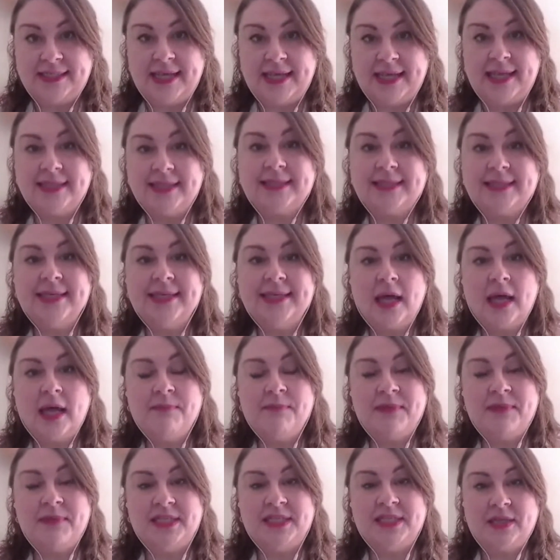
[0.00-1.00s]
as
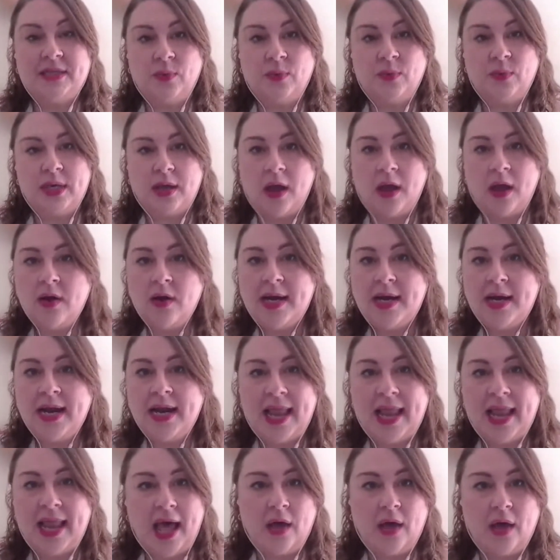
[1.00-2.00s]
CIPC, we don't
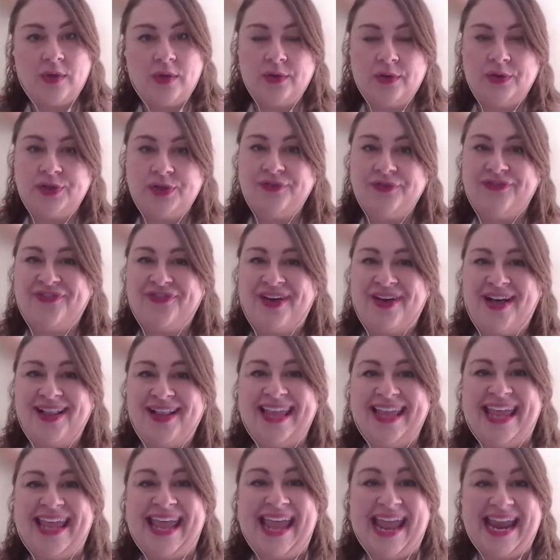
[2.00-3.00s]
allow you to file
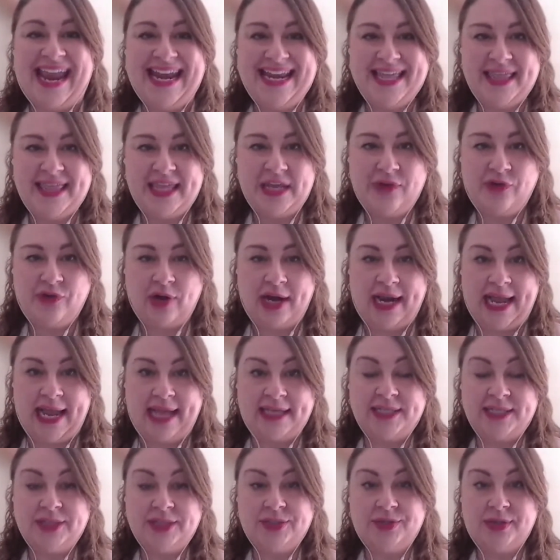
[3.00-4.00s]
anything
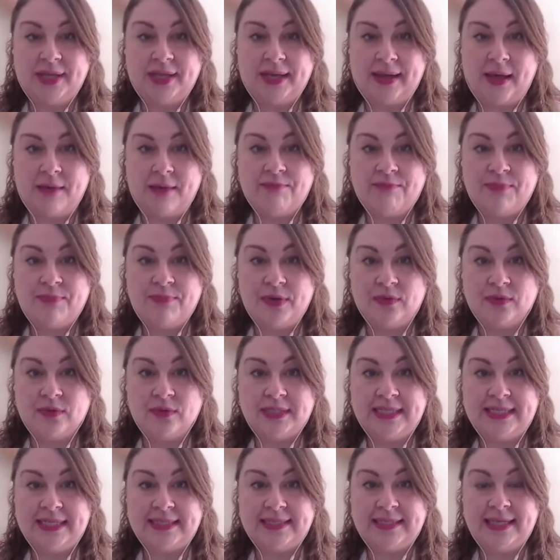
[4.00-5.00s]
relating to the company or
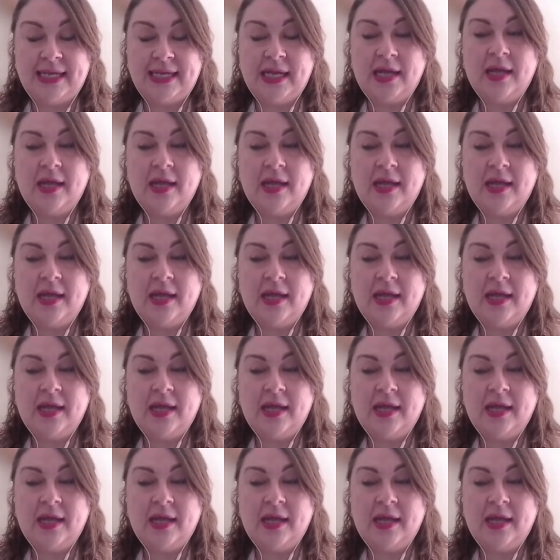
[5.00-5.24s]
CC